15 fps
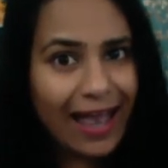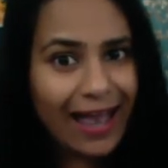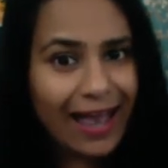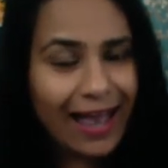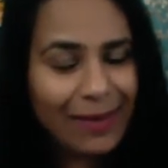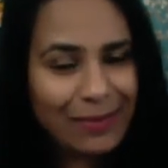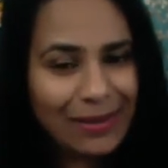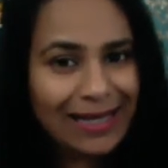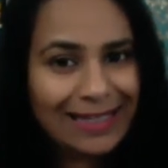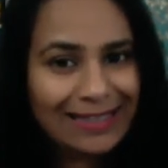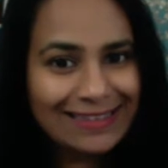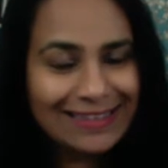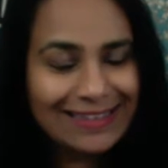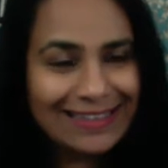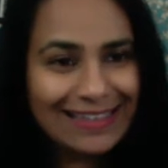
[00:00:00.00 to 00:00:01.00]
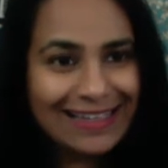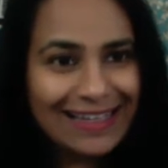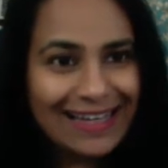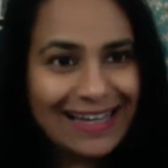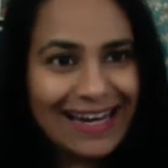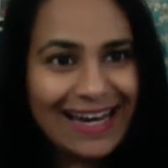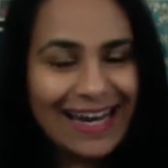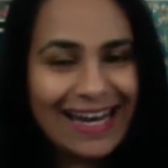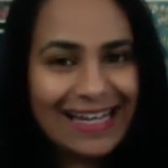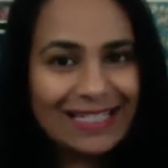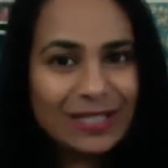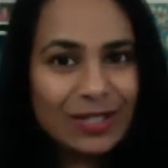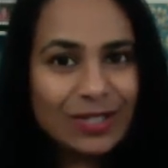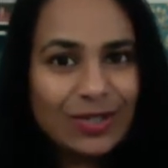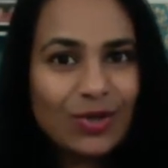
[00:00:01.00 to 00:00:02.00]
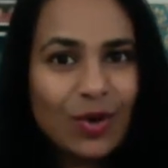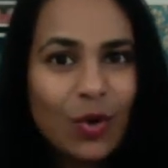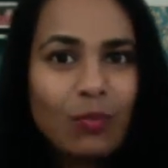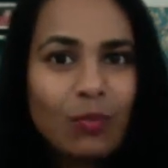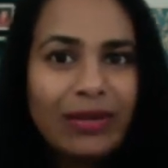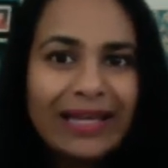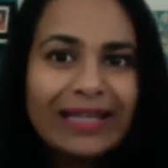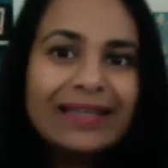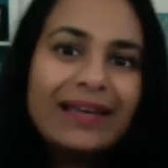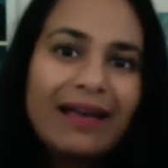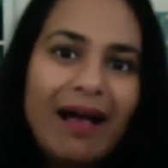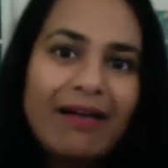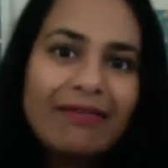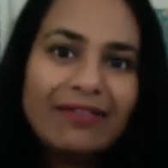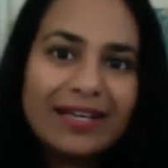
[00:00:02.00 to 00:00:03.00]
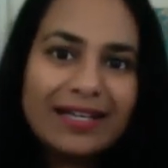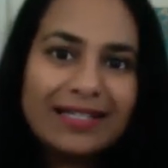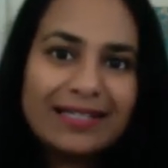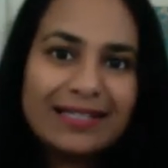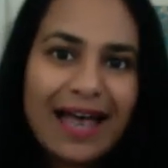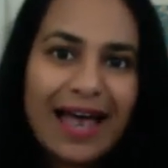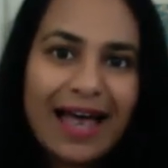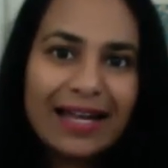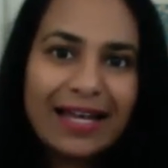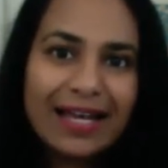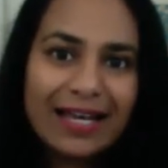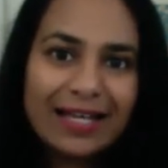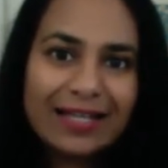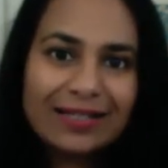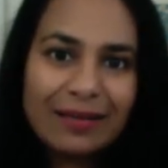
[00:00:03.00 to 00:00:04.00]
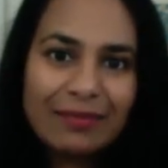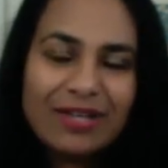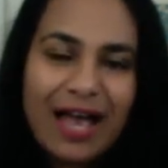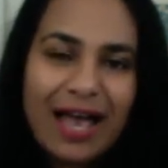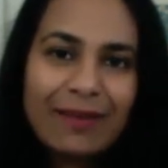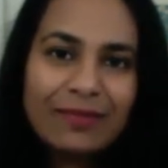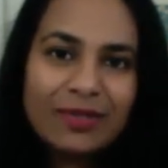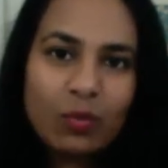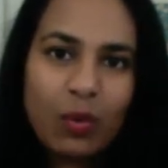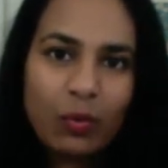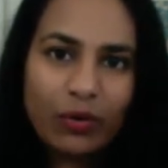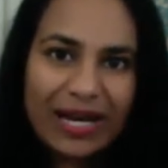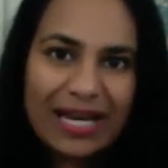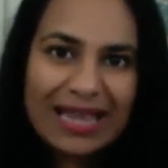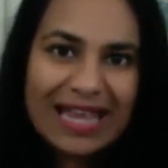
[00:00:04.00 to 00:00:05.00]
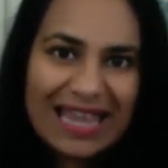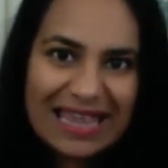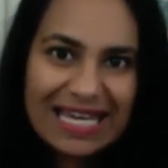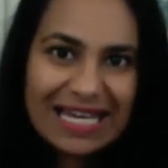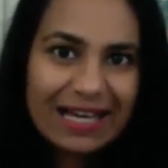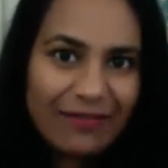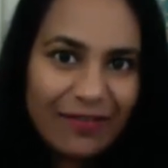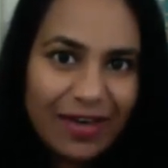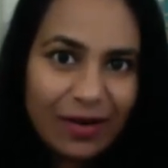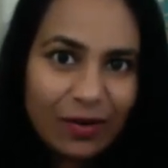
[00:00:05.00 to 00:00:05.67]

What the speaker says: I mean, it's so blatantly obvious that sometimes when we're in the thick of it,